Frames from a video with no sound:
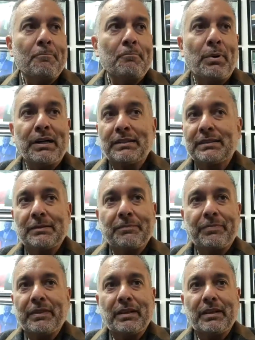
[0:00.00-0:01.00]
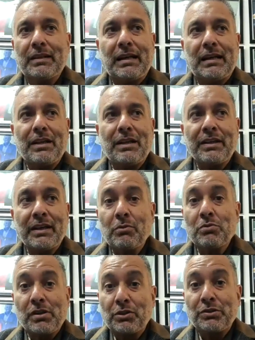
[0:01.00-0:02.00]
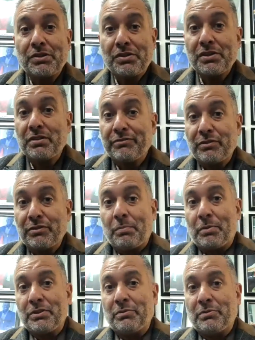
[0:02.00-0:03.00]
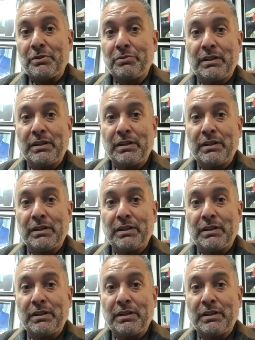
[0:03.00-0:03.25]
But I think it was a good decision from that point of view.